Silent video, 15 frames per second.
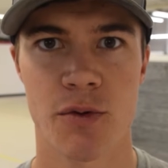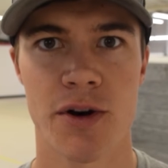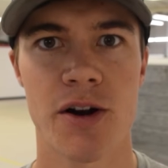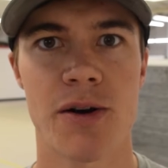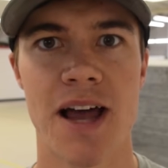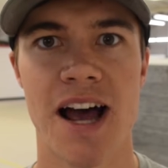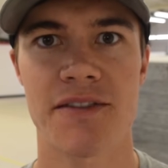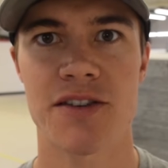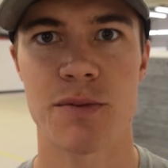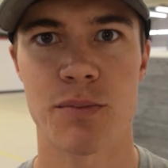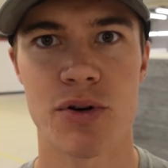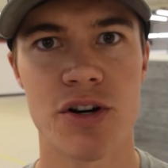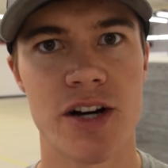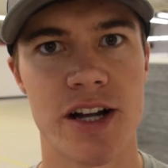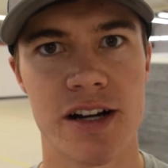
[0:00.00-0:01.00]
We don't have to
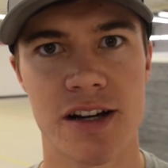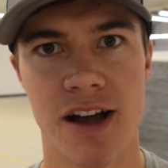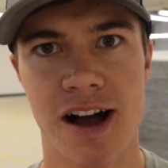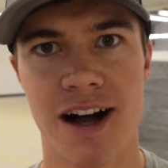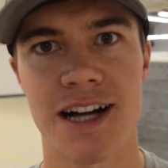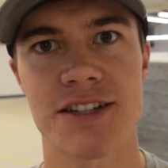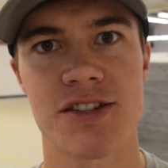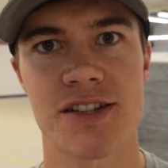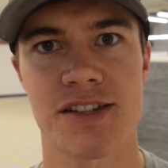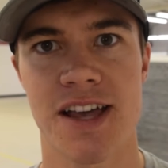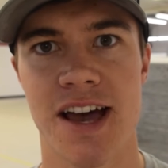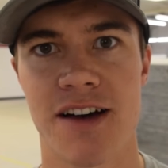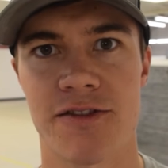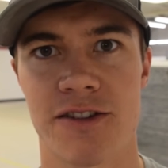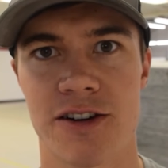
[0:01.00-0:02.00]
put conscious
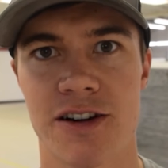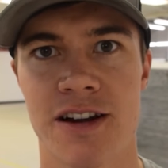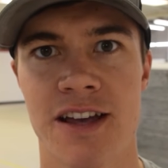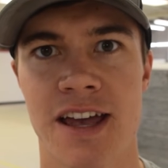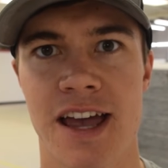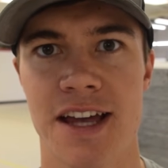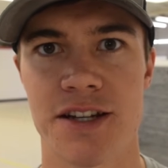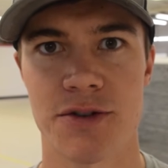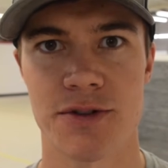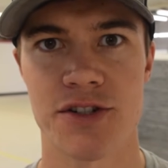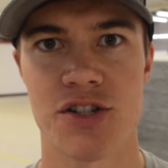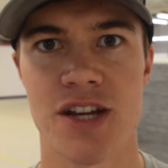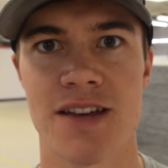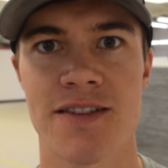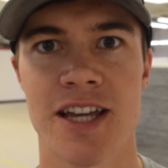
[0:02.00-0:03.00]
effort into
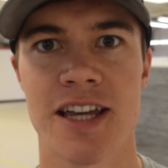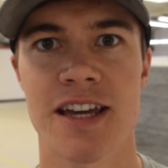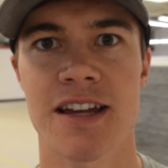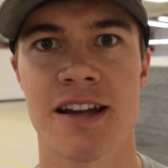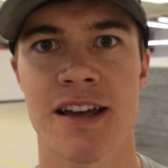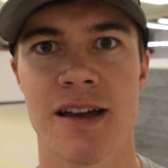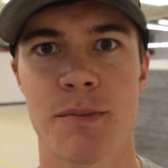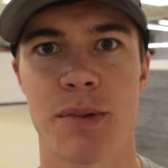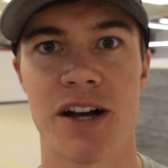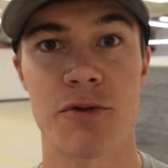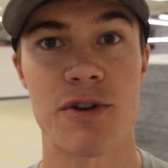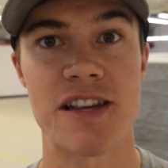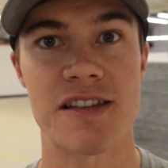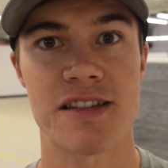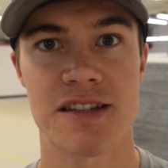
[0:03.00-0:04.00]
achieving it, but
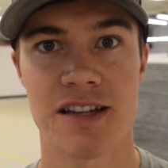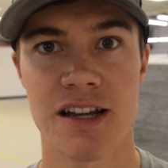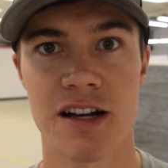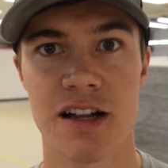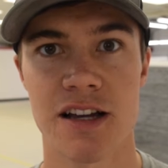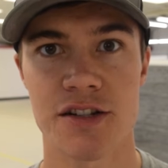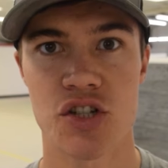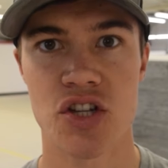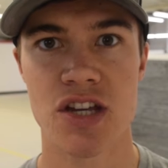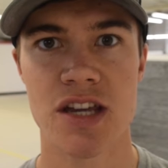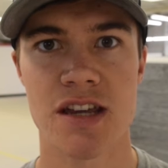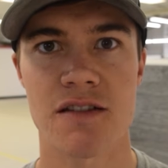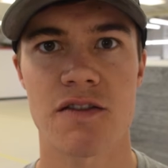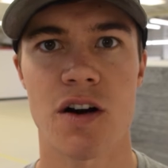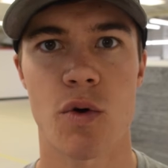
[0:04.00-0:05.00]
we still
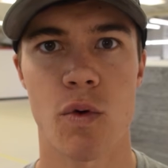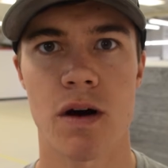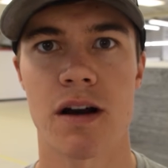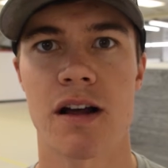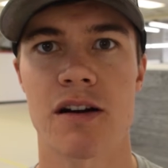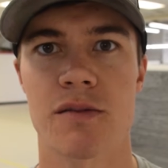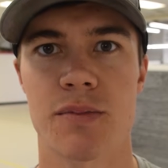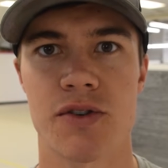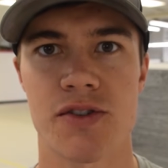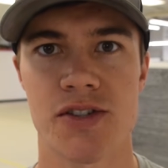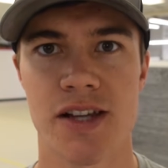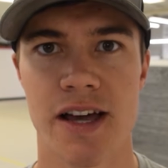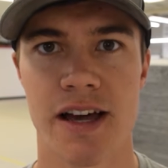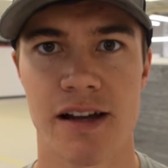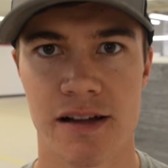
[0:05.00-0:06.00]
achieve a
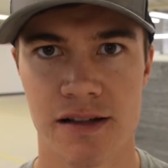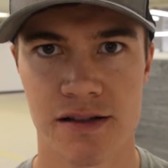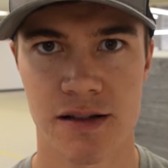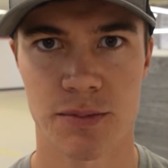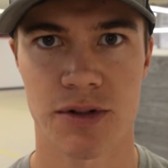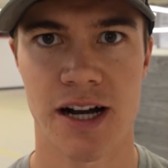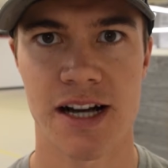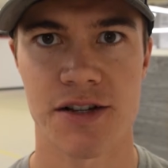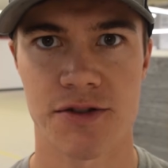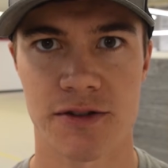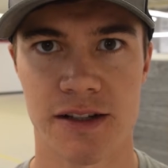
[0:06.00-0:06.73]
100% surprise